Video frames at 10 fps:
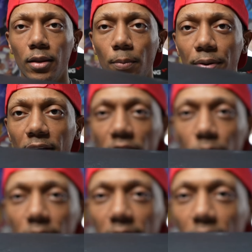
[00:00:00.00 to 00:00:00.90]
The
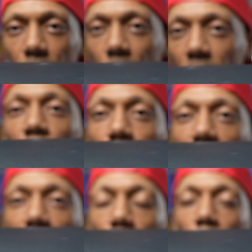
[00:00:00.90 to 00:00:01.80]
PS3 Slim. So this
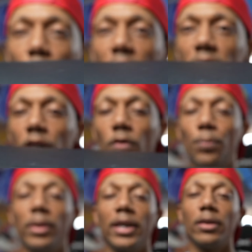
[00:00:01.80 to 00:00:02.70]
is the one with the silver
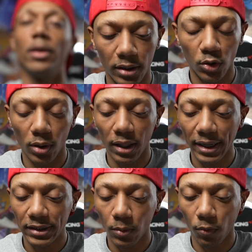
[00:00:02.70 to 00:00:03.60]
plate. So it
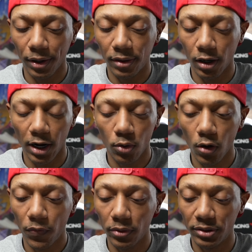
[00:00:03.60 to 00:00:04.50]
lights up right there. I don't know
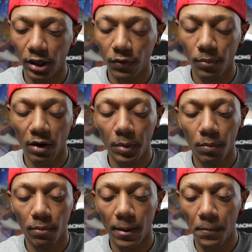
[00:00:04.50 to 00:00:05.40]
if it was different, but I remember
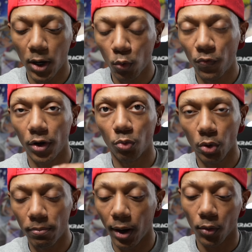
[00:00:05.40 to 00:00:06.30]
my Modern Warfare 3
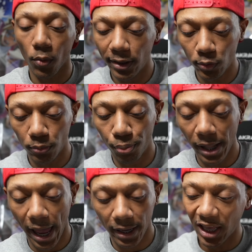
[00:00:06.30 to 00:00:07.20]
model, this was
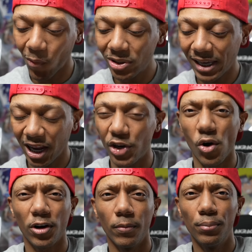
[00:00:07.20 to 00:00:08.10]
black. It was like a
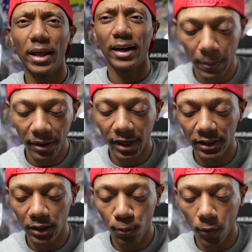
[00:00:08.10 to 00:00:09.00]
darker black. Maybe because
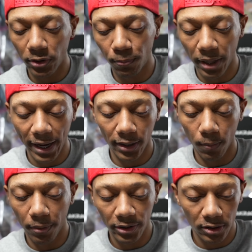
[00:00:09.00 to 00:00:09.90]
this part was black and the
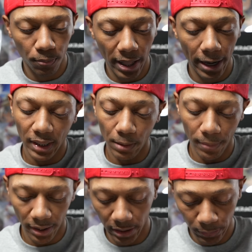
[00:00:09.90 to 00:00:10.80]
buttons was black, that it
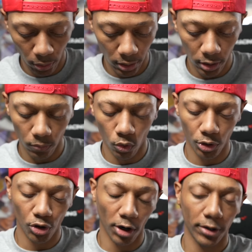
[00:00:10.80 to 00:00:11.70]
made this part look more
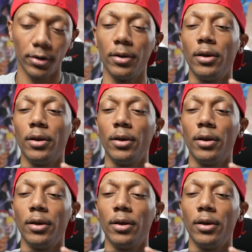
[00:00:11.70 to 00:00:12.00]
darker.